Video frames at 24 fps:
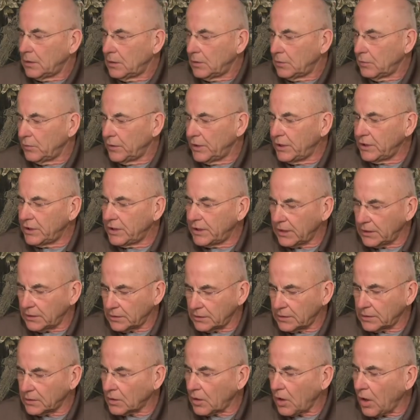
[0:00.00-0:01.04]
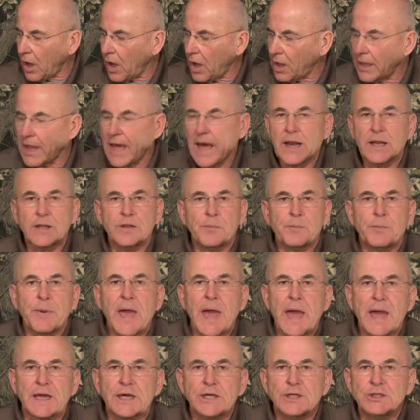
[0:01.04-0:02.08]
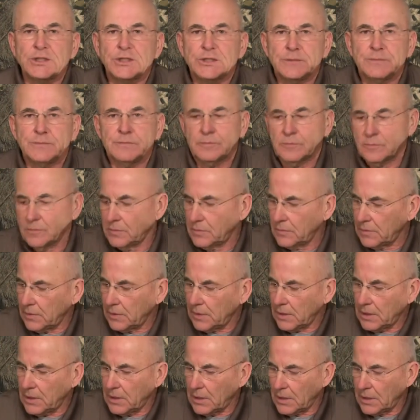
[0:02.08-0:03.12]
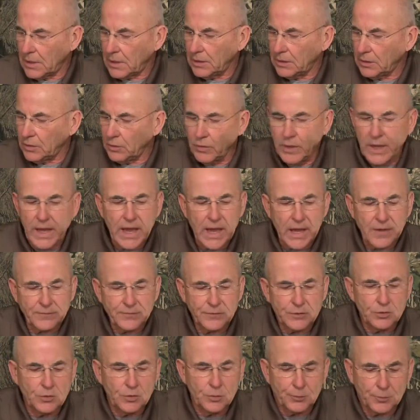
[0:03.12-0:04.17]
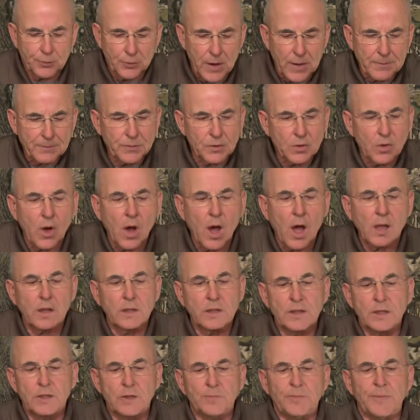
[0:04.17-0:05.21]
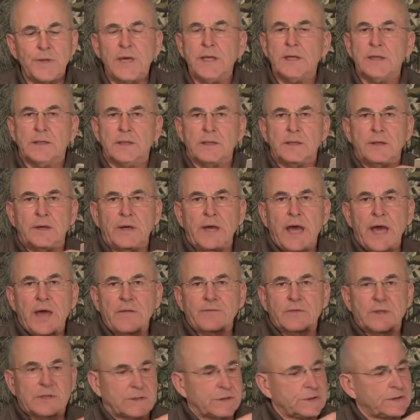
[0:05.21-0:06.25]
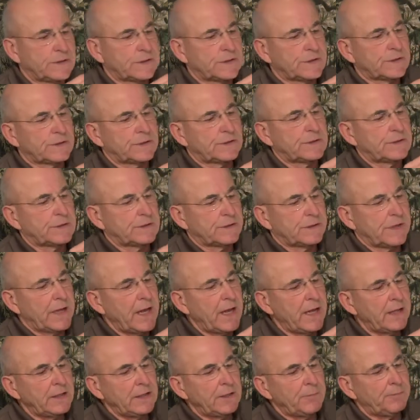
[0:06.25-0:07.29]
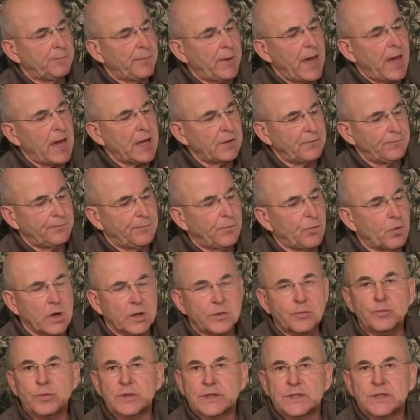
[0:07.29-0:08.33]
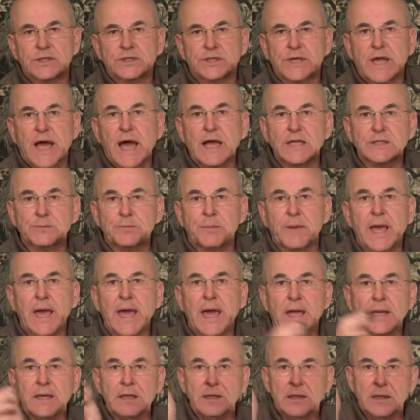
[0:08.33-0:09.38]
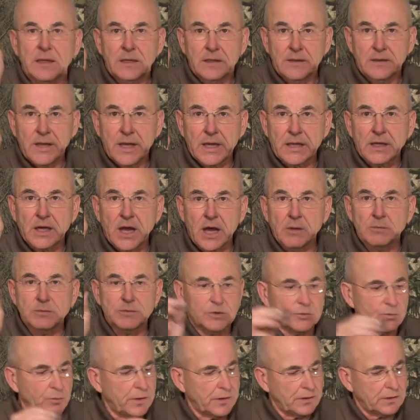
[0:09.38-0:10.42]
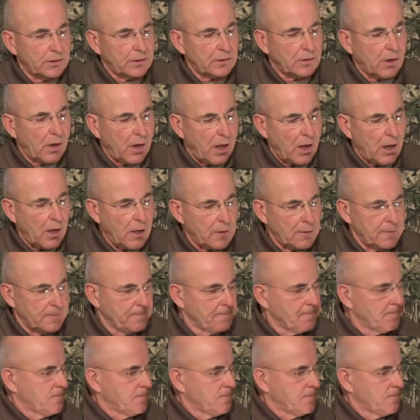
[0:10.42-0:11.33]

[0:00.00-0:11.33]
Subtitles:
When you get the call out of the package, you have to prep the call a little bit. You have to sand it back and forth with the Scotch pad that comes with the call.